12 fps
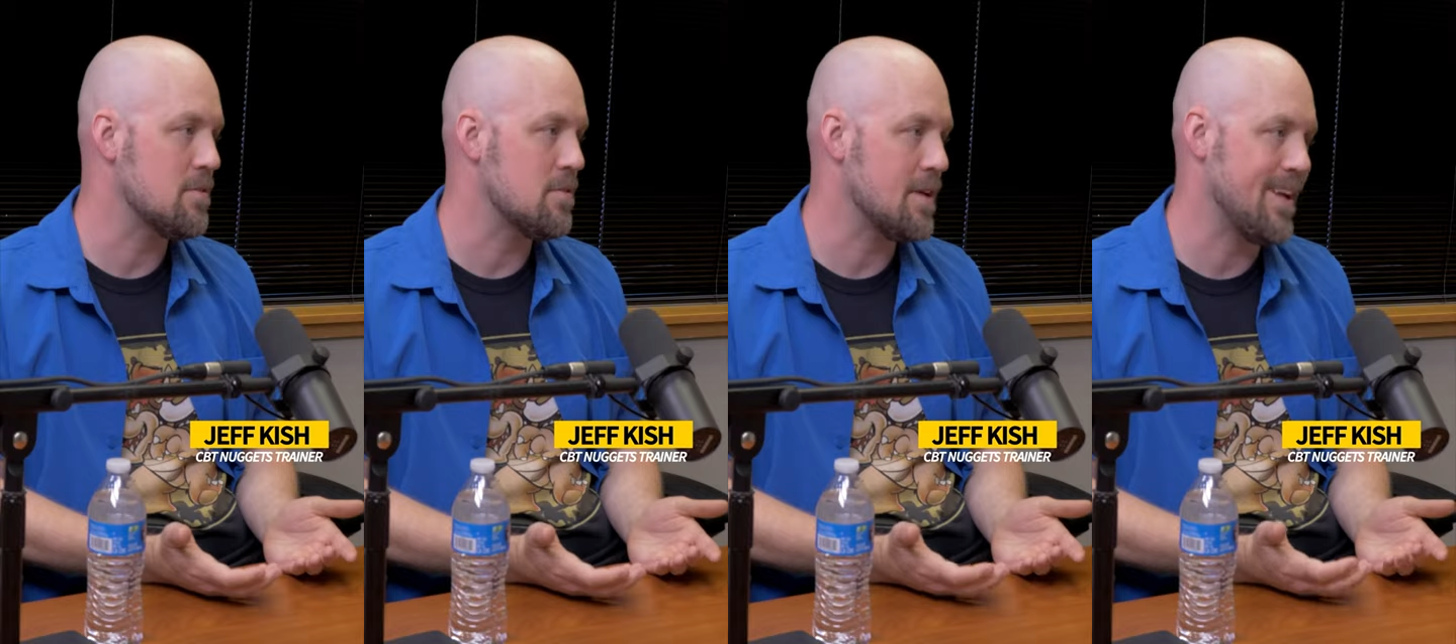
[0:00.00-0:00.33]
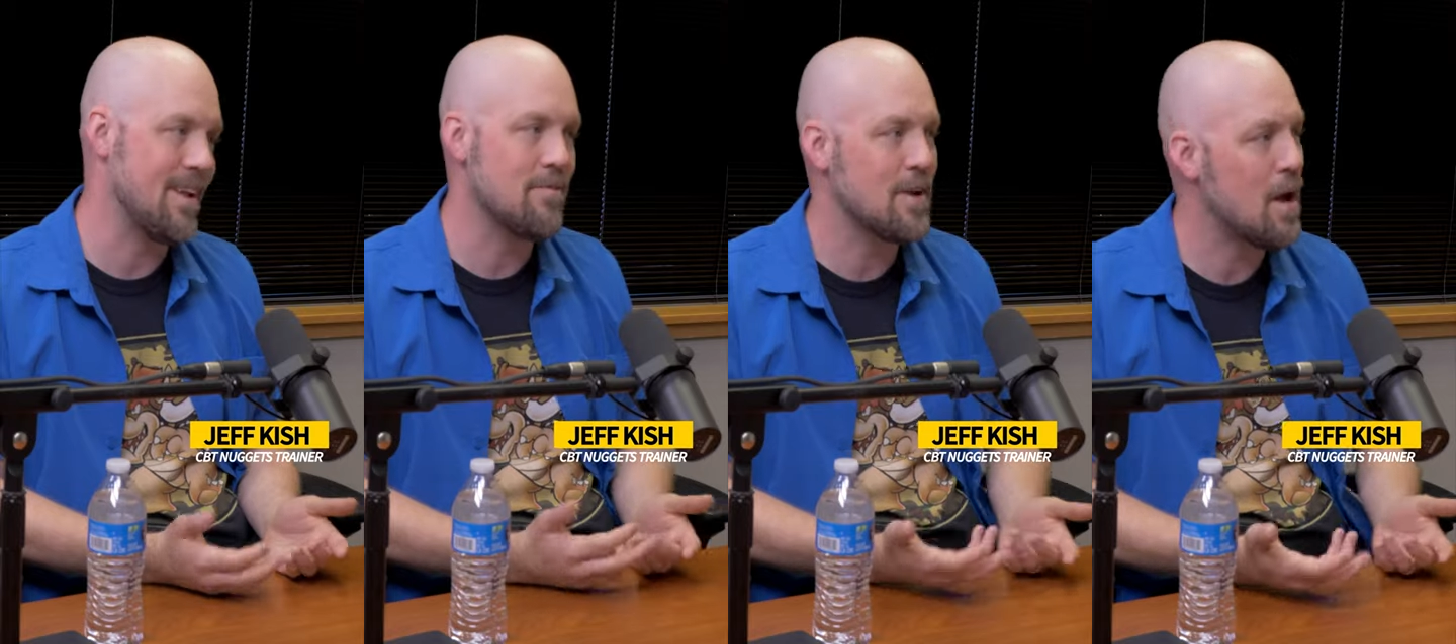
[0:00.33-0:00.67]

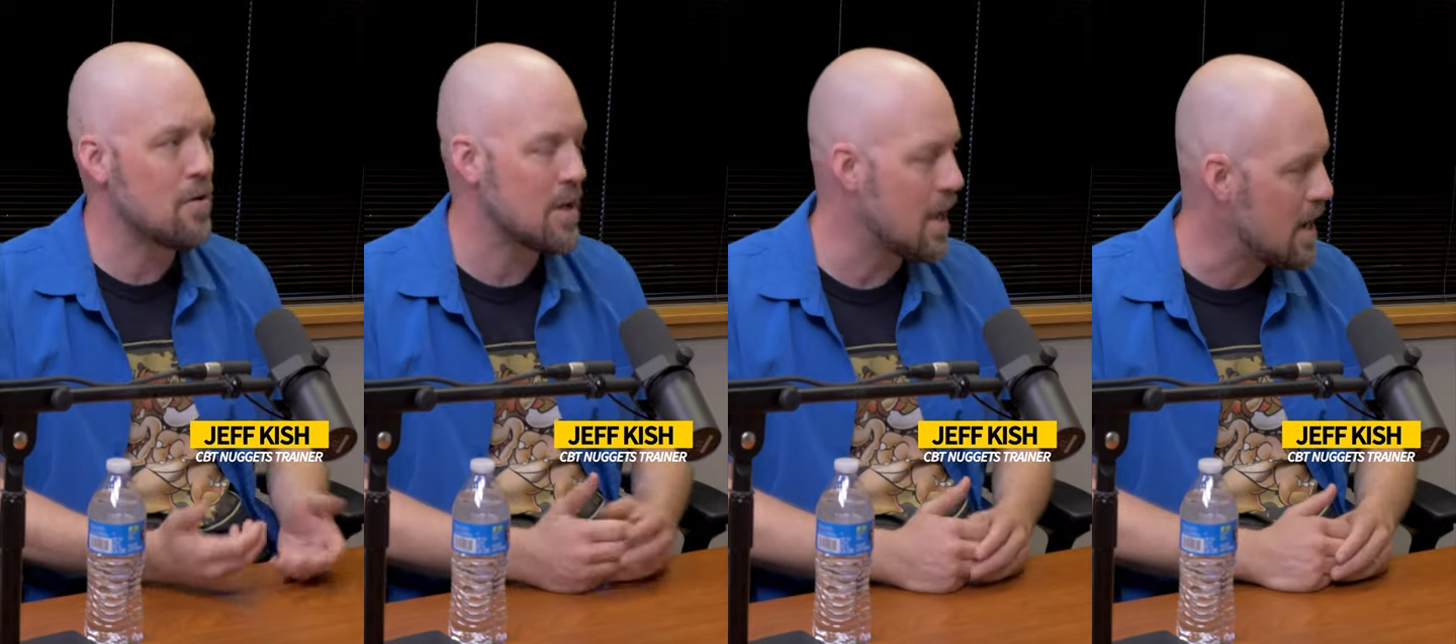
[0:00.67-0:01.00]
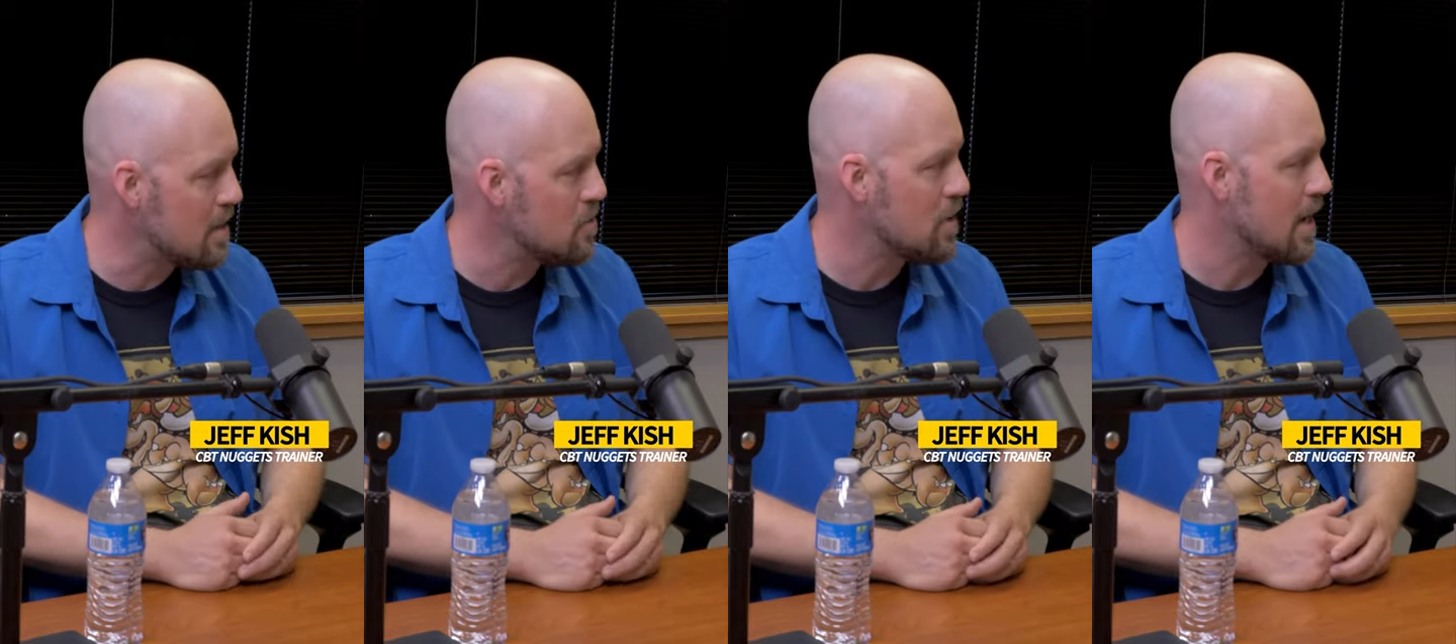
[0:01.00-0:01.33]
And every now and again, I
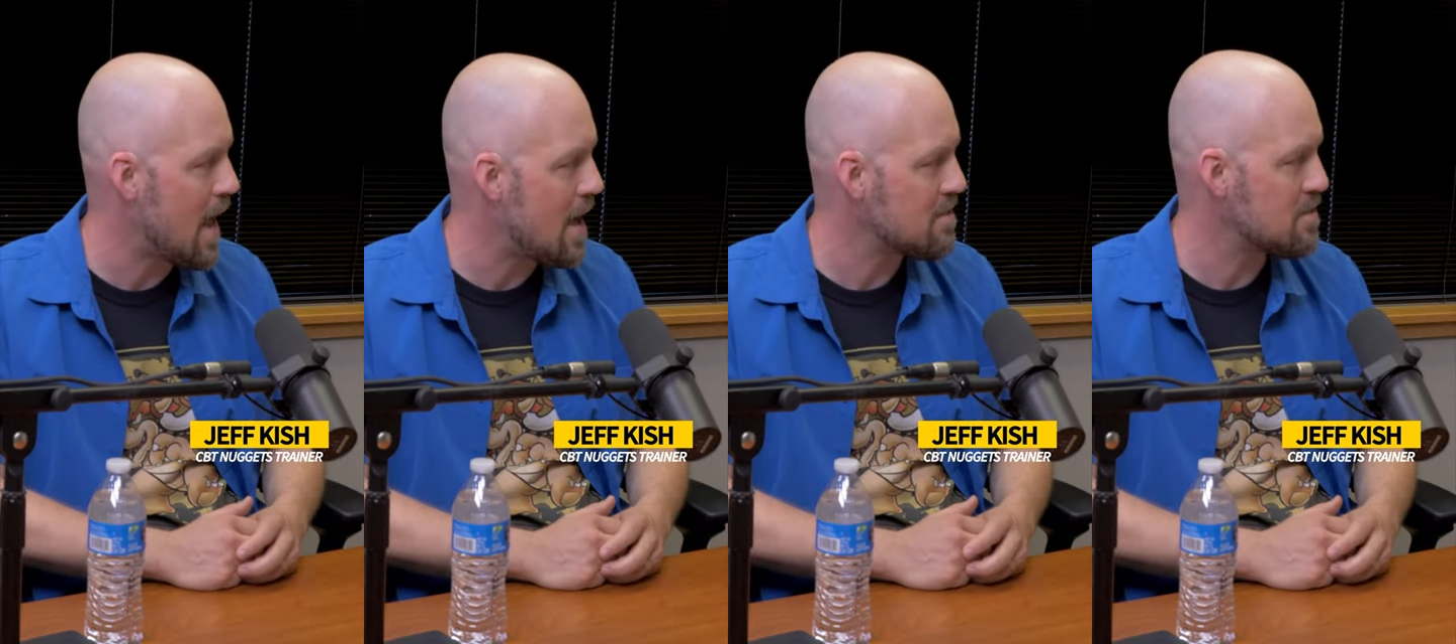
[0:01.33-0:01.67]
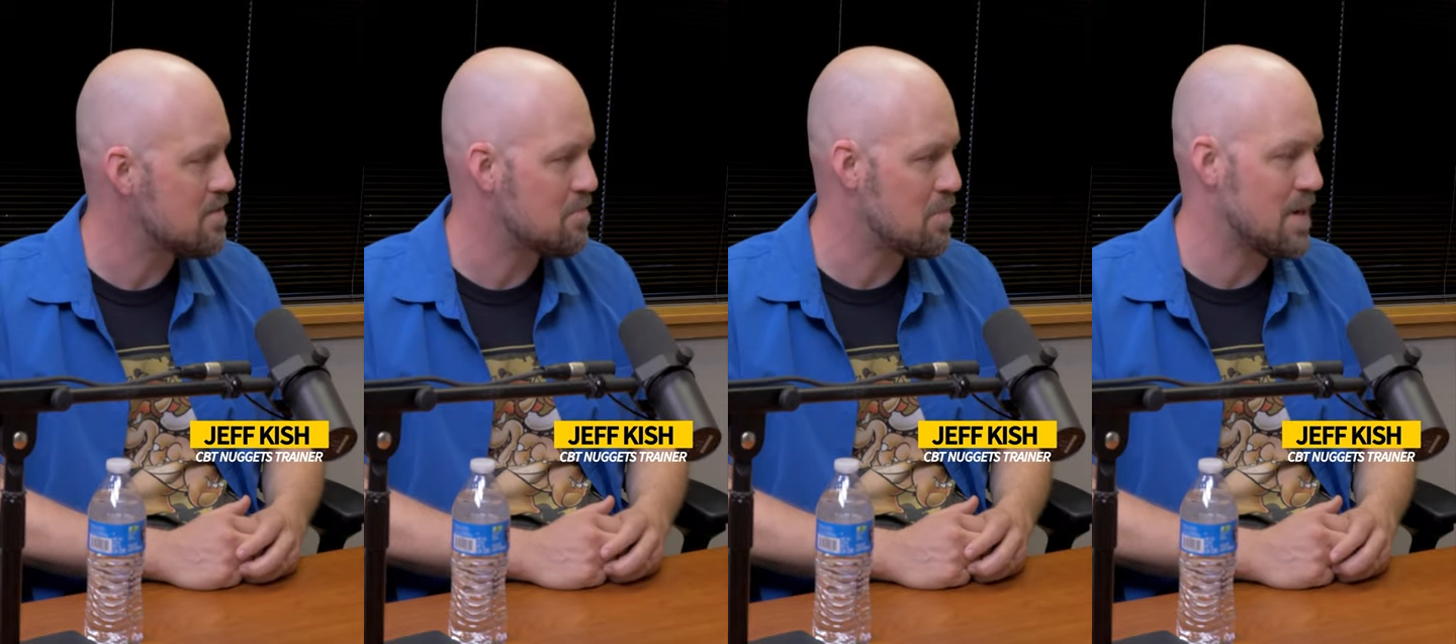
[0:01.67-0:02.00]
do get
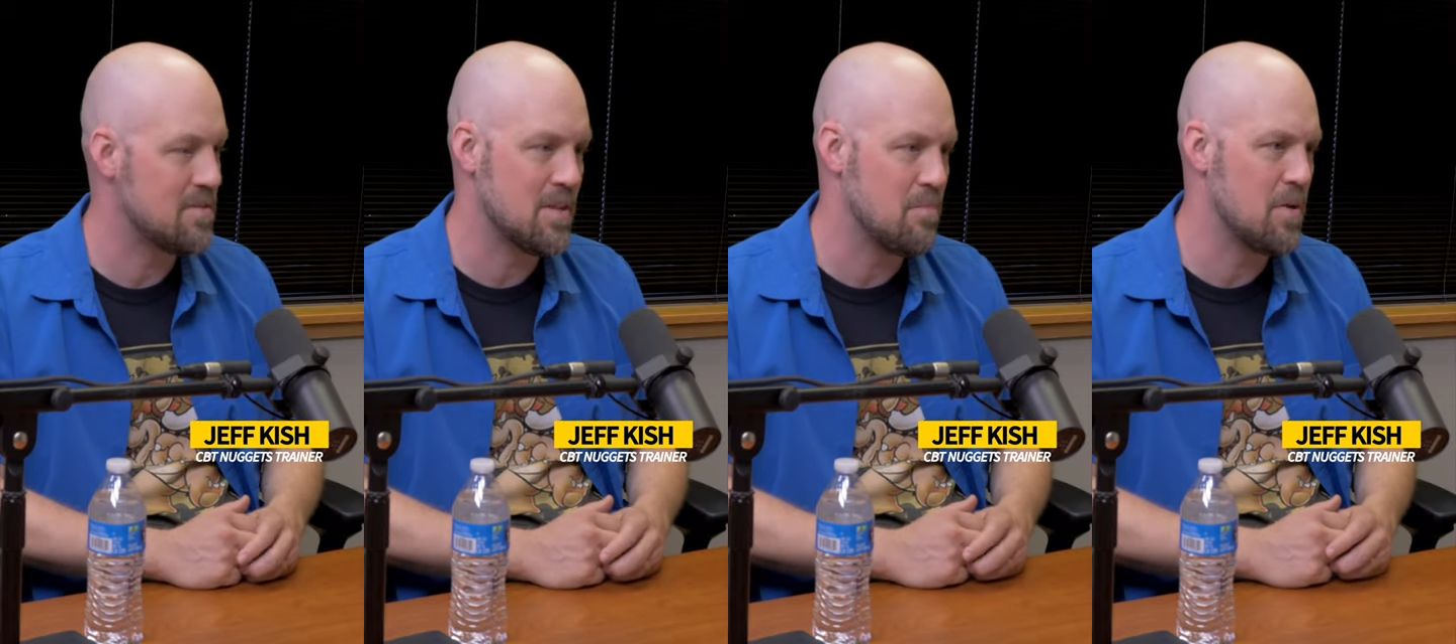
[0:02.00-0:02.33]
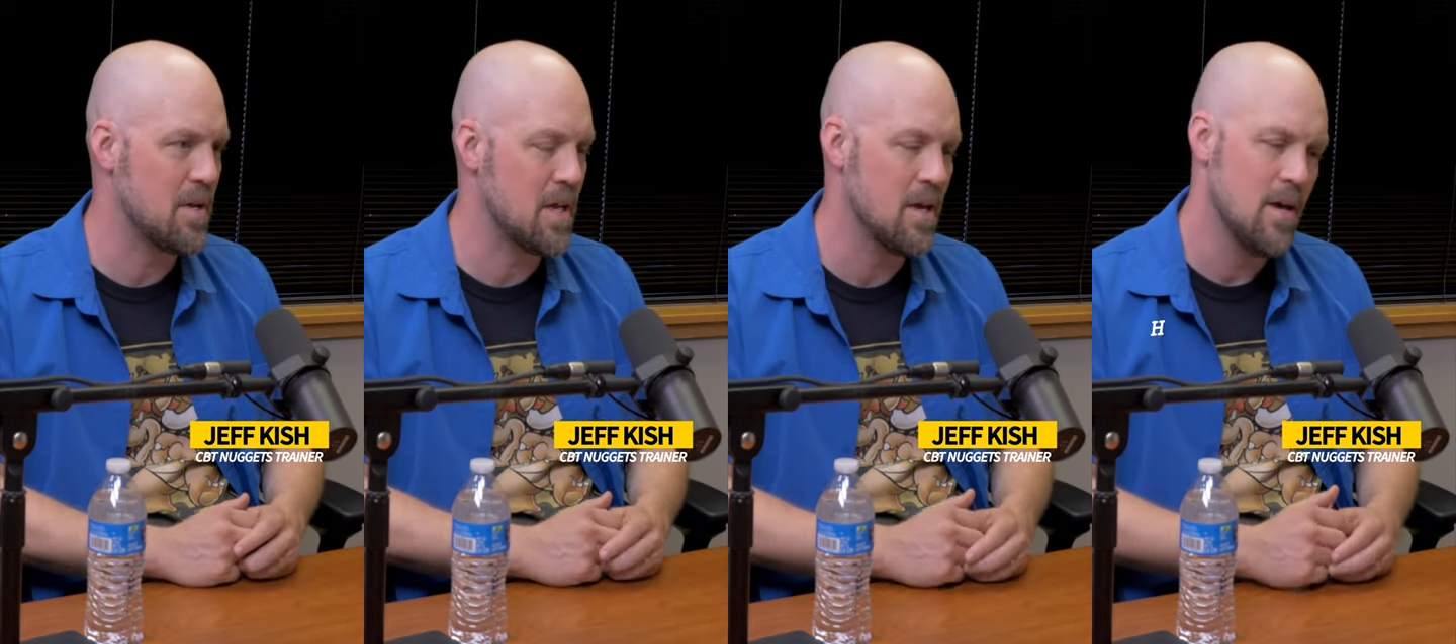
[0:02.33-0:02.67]
asked by
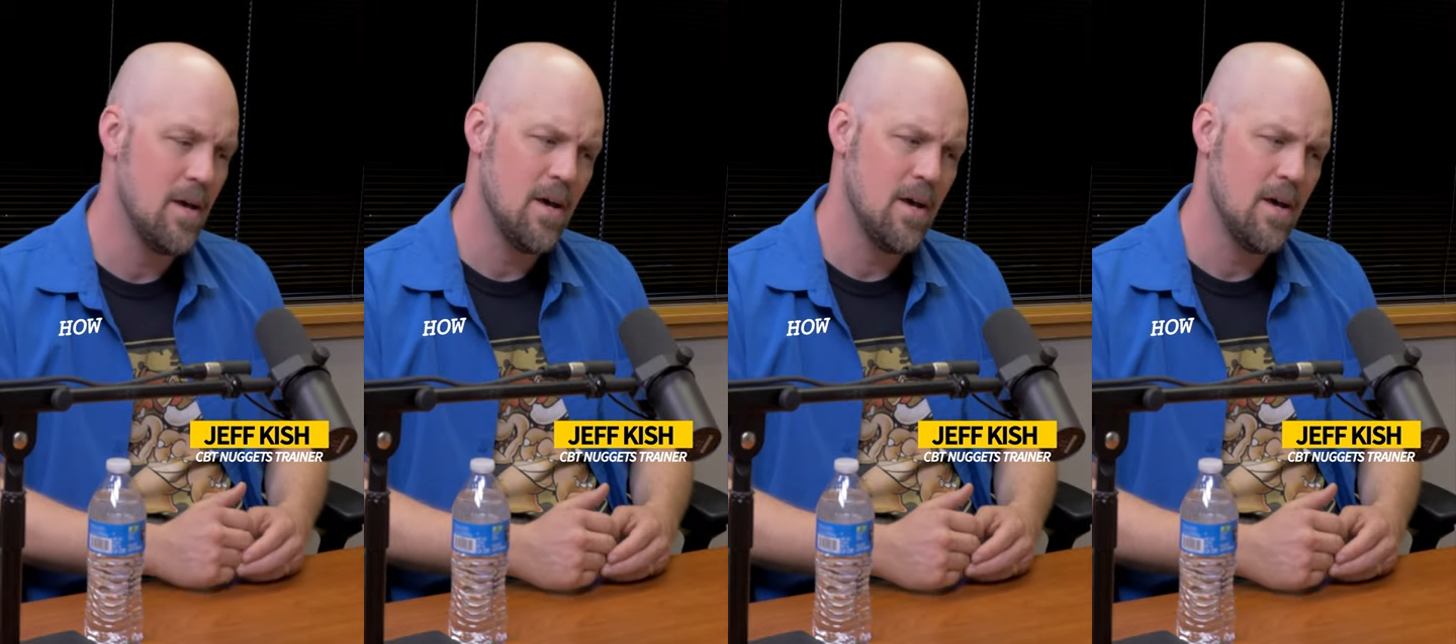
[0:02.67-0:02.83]
somebody,